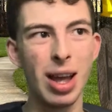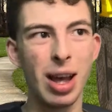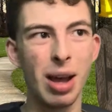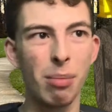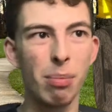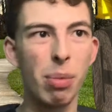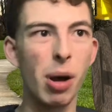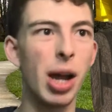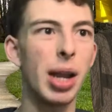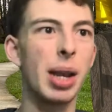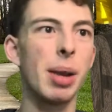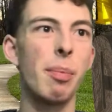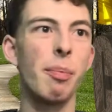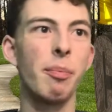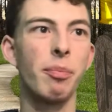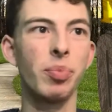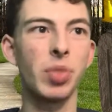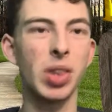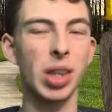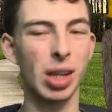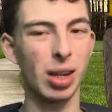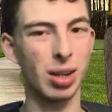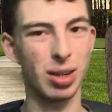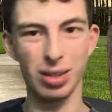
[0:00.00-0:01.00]
But
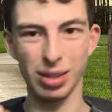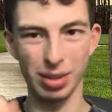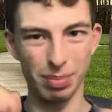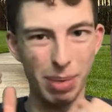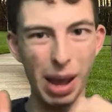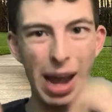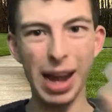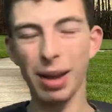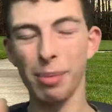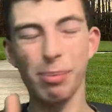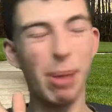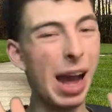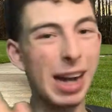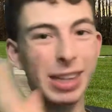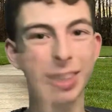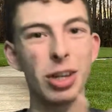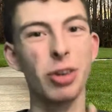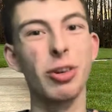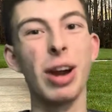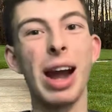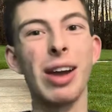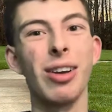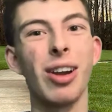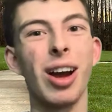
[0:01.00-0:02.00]
back to
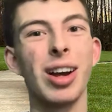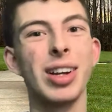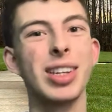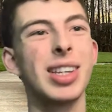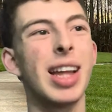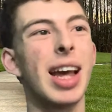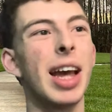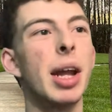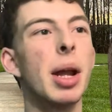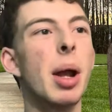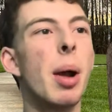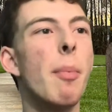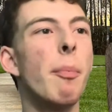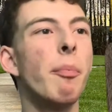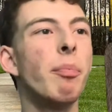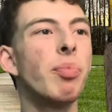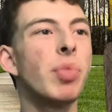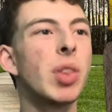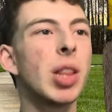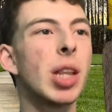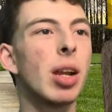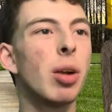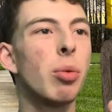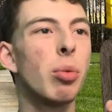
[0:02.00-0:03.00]
Groundhog's Day.
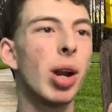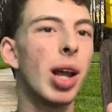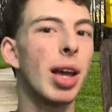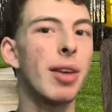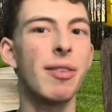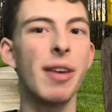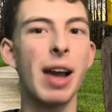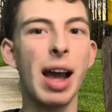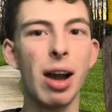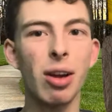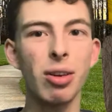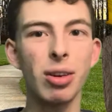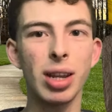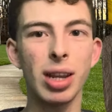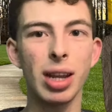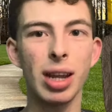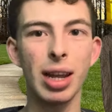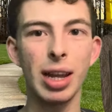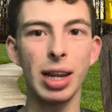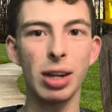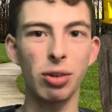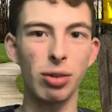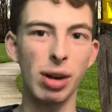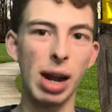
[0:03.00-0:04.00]
What I found
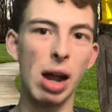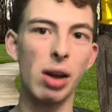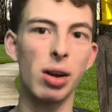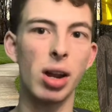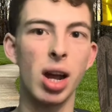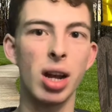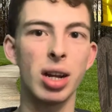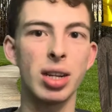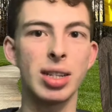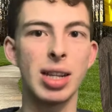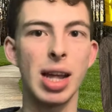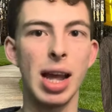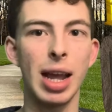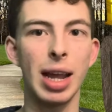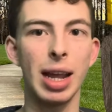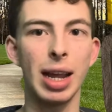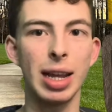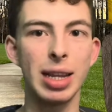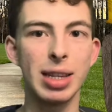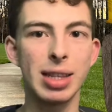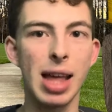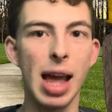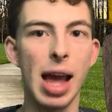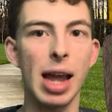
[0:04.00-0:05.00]
in Groundhog's Day
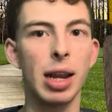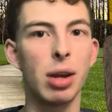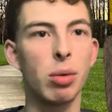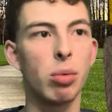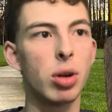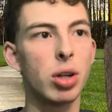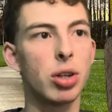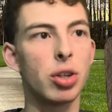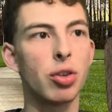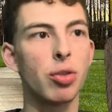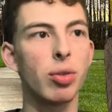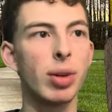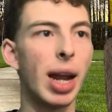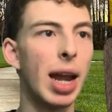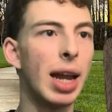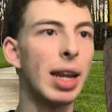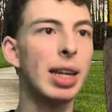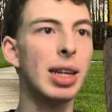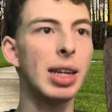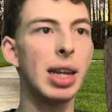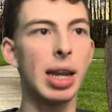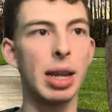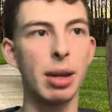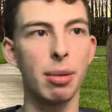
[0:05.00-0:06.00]
is that it was
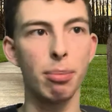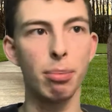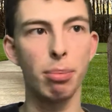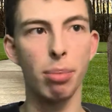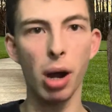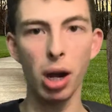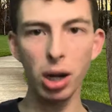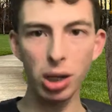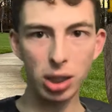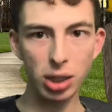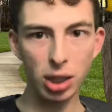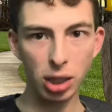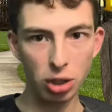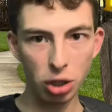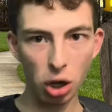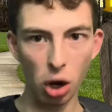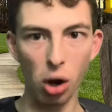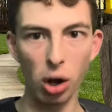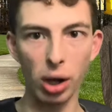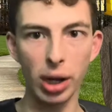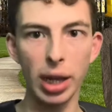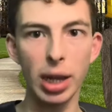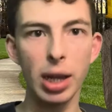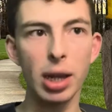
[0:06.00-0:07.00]
created in
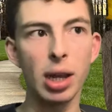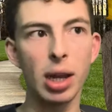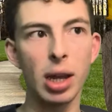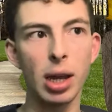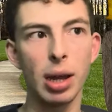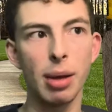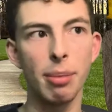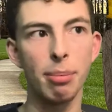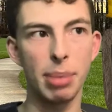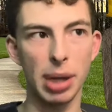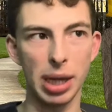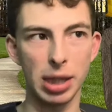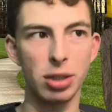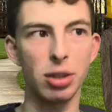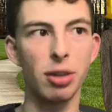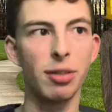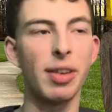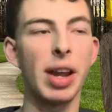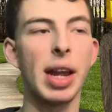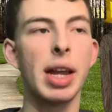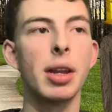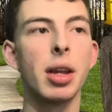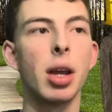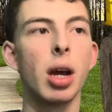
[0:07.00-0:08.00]
Punxsutawney,
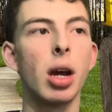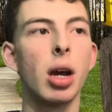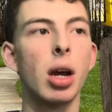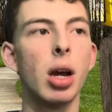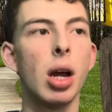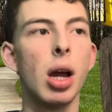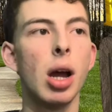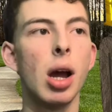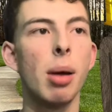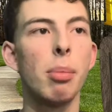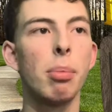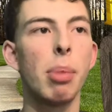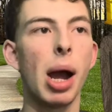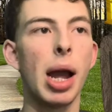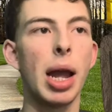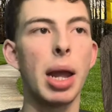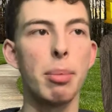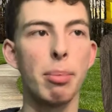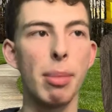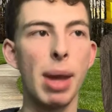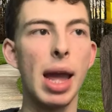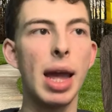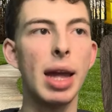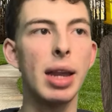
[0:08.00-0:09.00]
Pennsylvania, by a
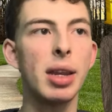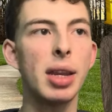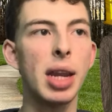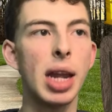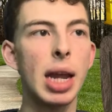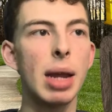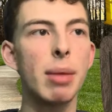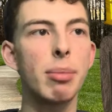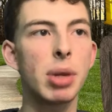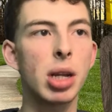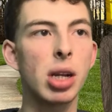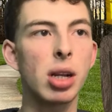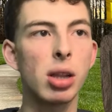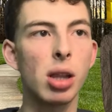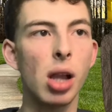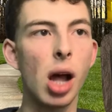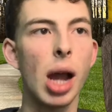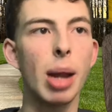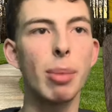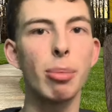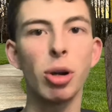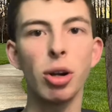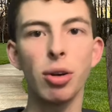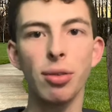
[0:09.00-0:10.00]
man named
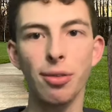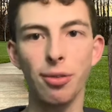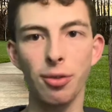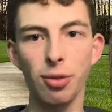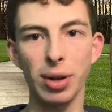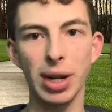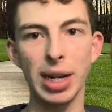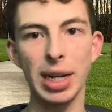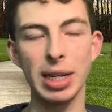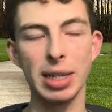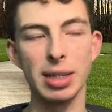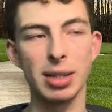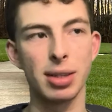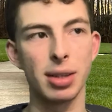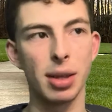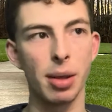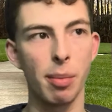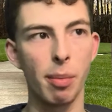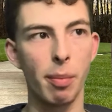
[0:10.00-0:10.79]
Clymer Freeze,